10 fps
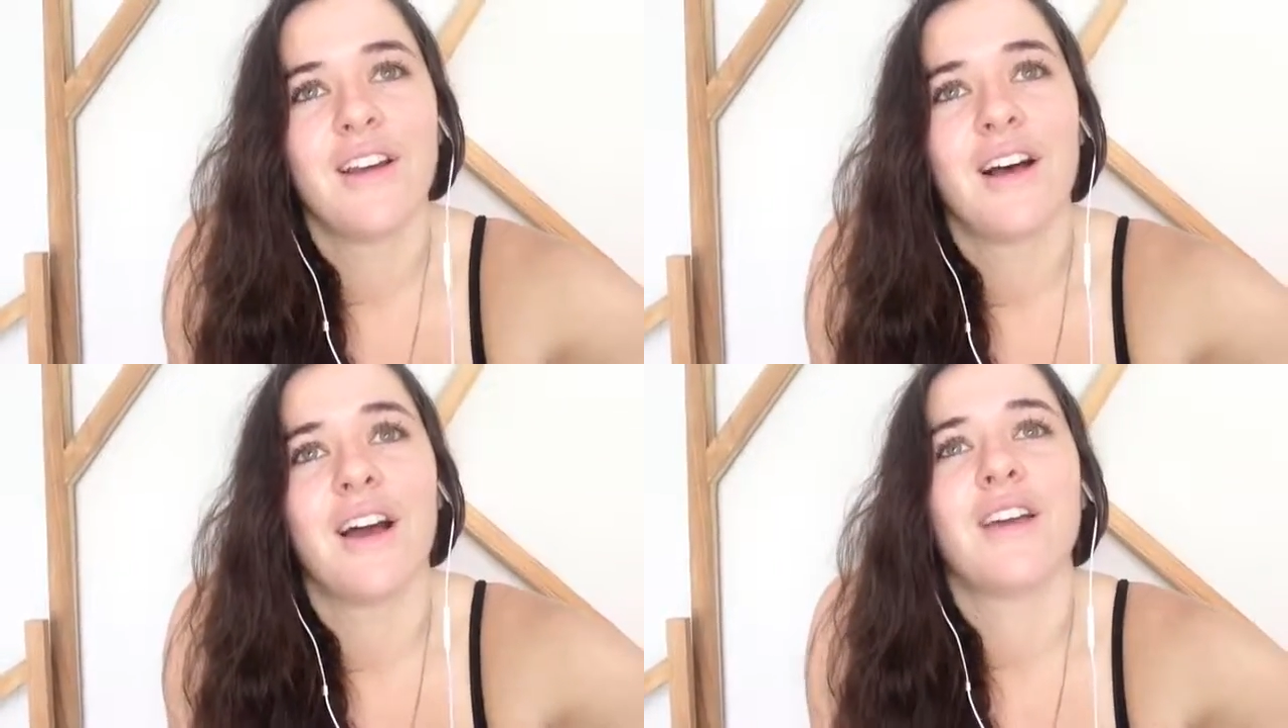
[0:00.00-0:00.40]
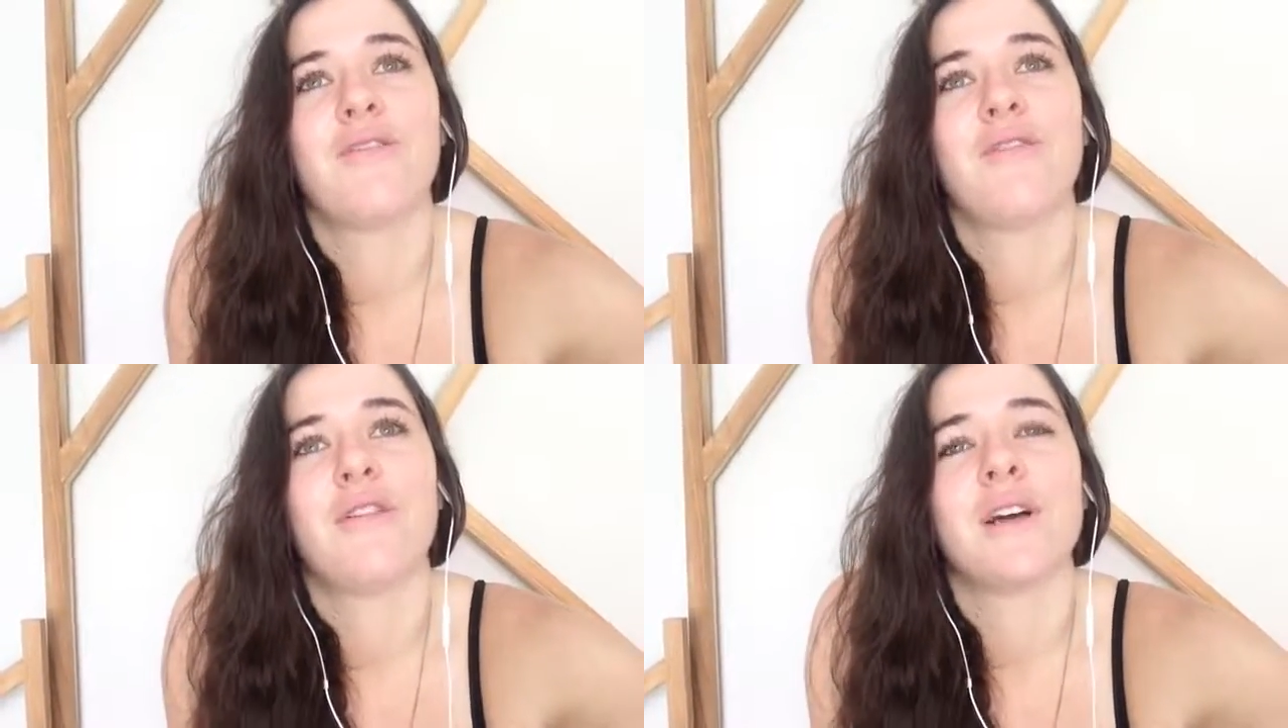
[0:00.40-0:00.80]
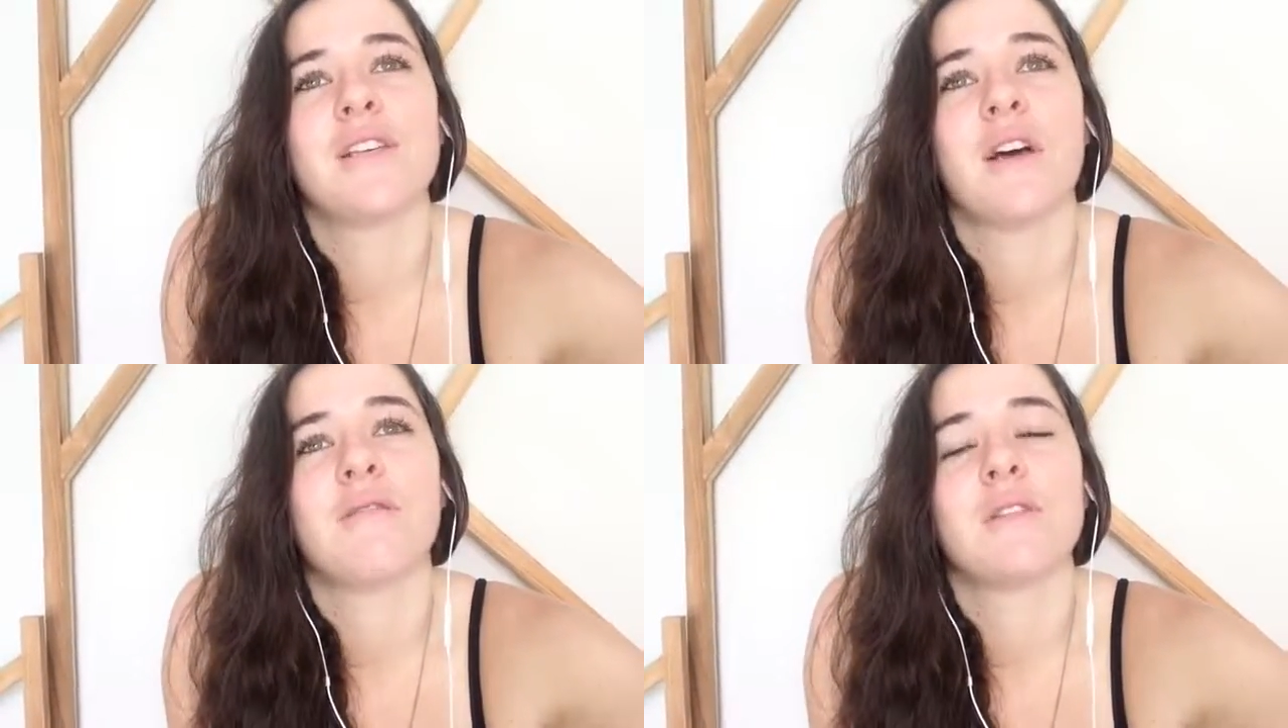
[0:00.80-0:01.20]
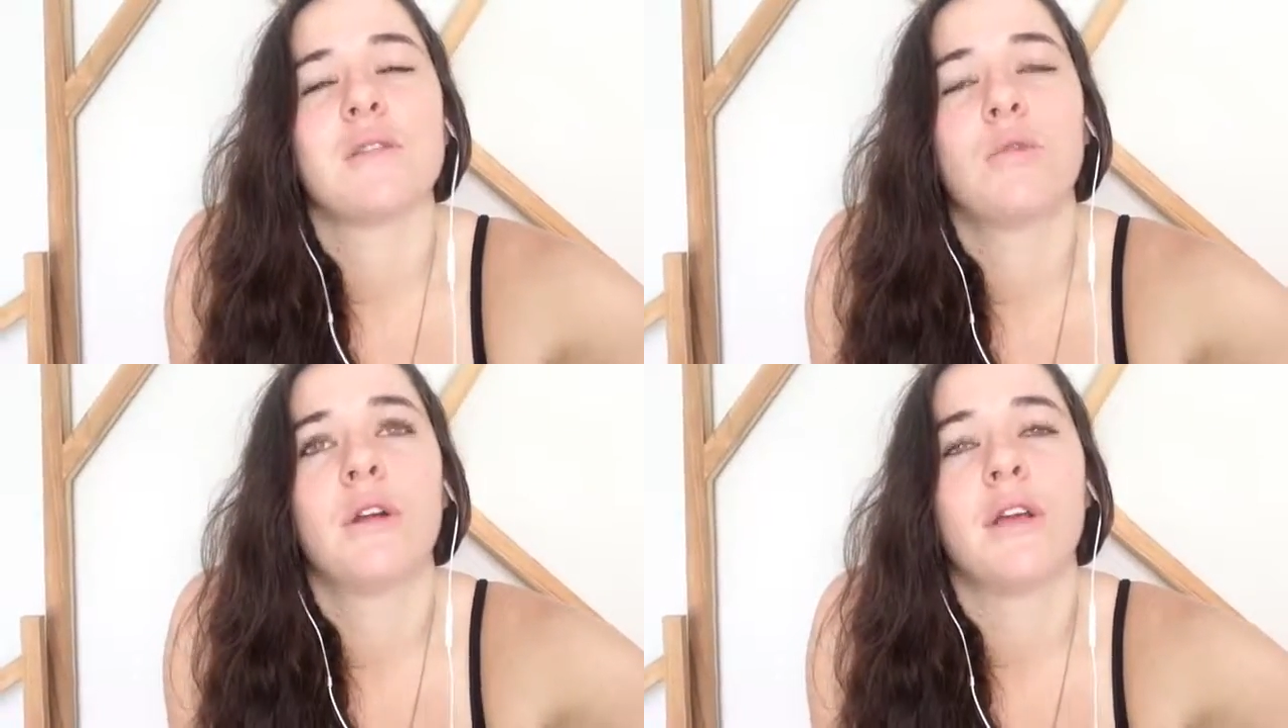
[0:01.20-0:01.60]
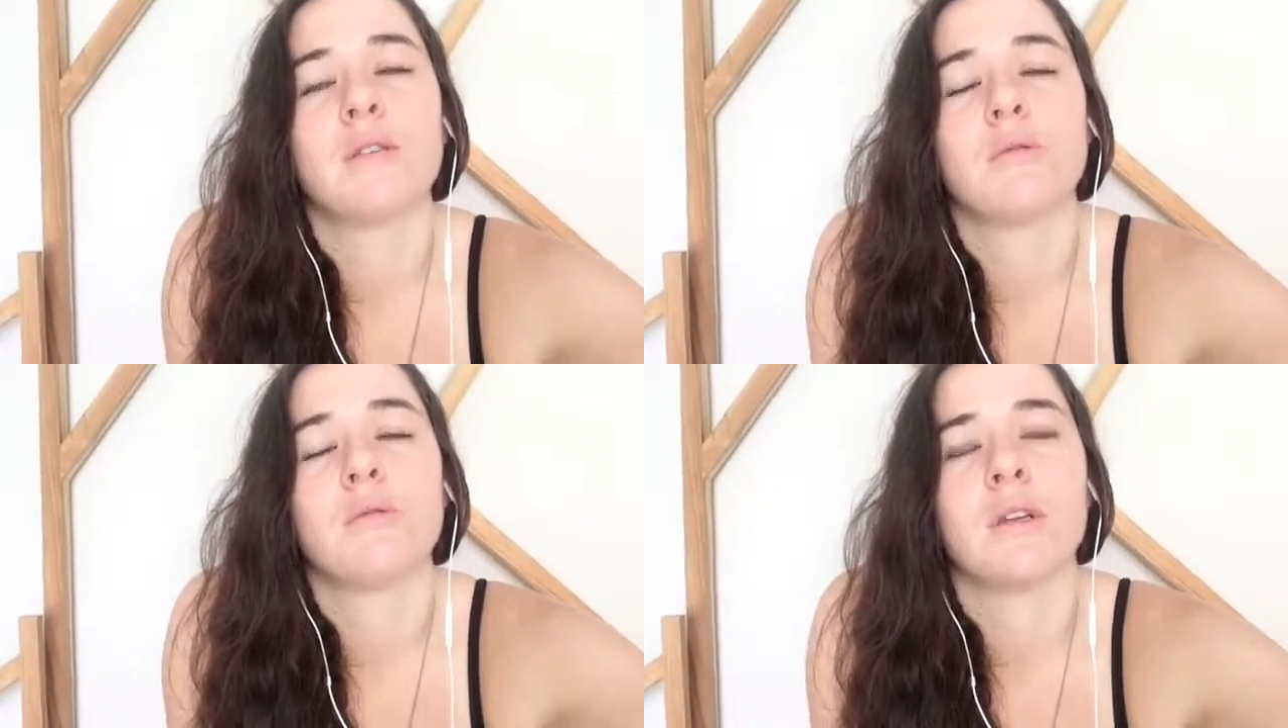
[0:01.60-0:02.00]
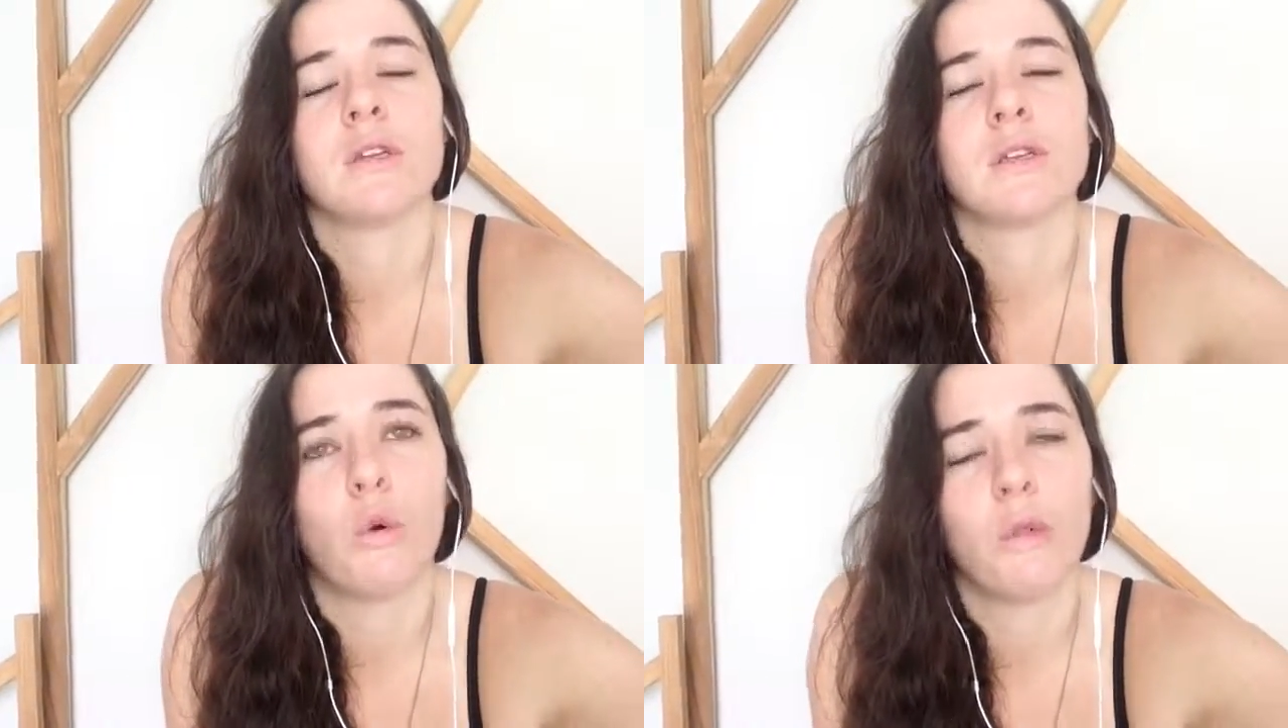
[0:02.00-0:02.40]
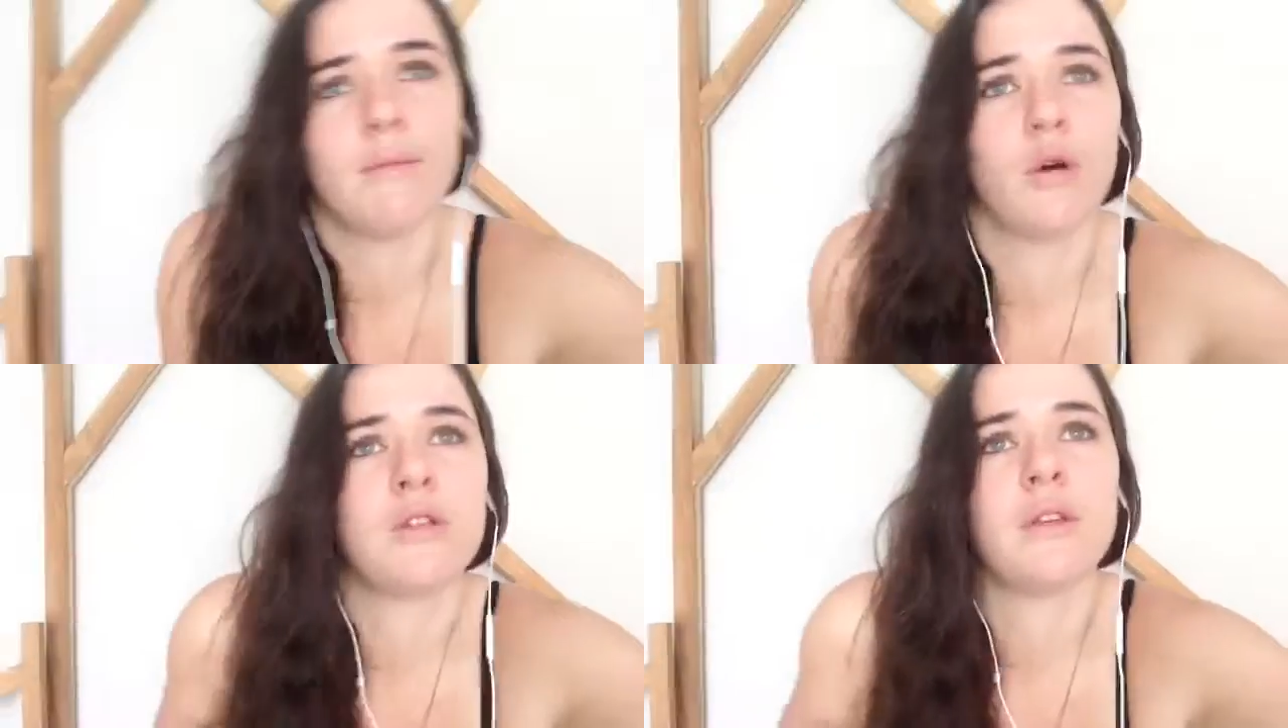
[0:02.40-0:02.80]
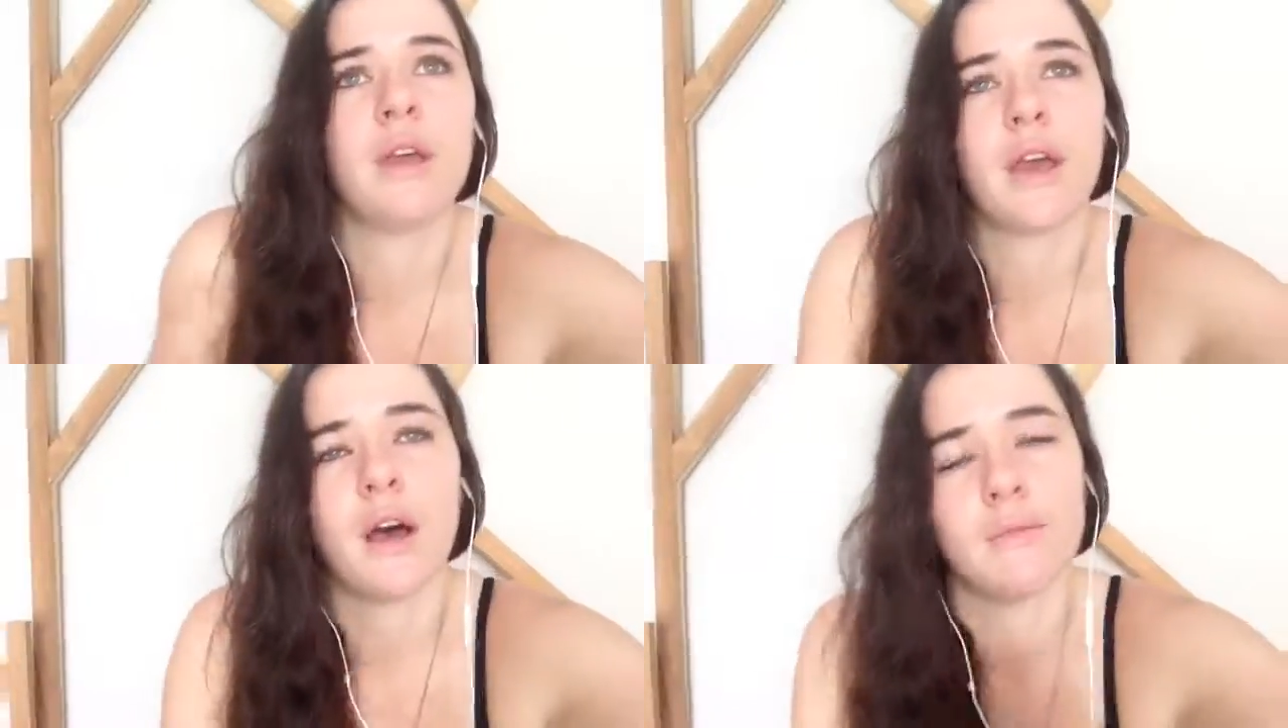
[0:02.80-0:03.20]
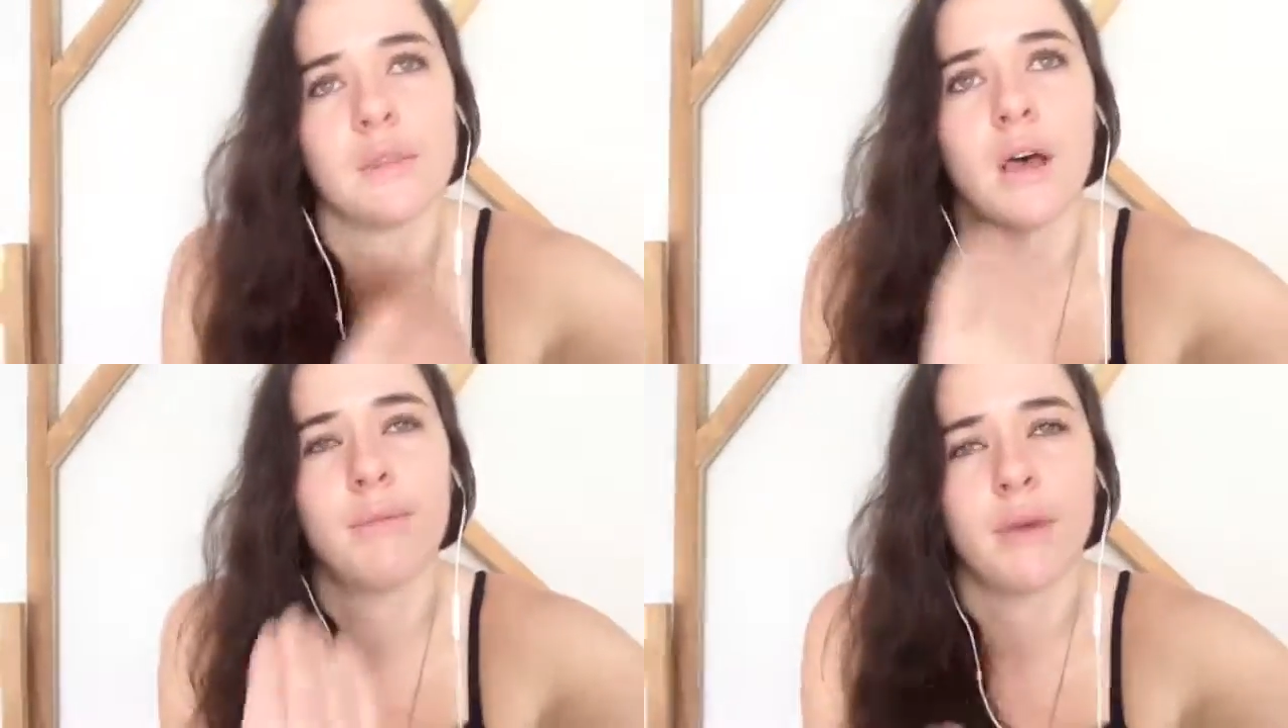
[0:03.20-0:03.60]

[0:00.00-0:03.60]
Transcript: I could feel myself this morning as well, just all the emotion that comes up